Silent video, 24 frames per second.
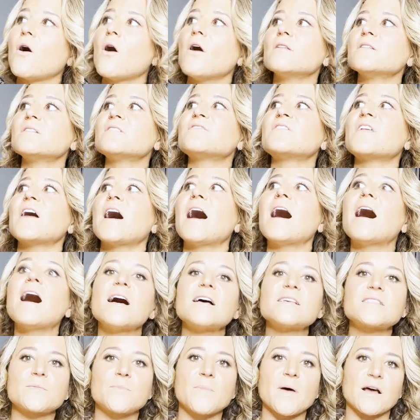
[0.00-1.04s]
all of the
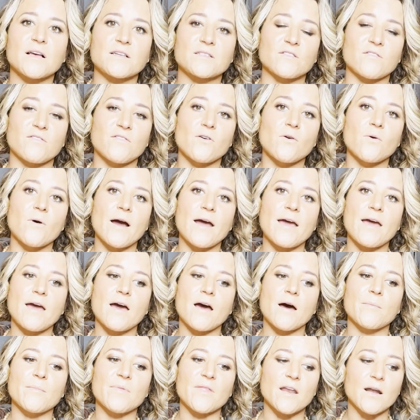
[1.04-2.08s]
aspects of who I
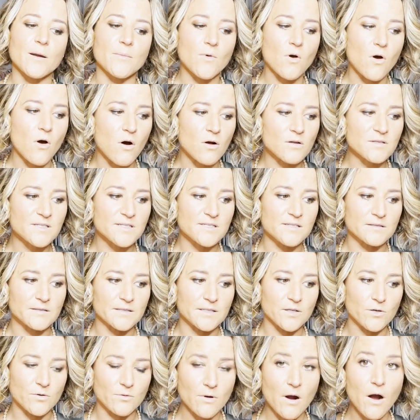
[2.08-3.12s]
am that I'm
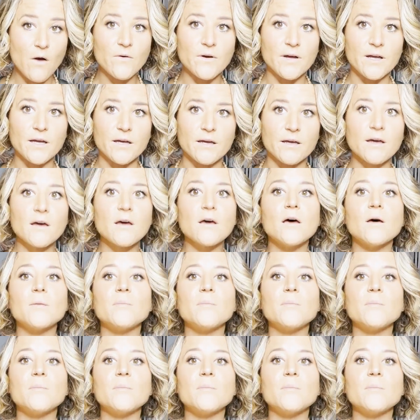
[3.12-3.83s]
constantly growing,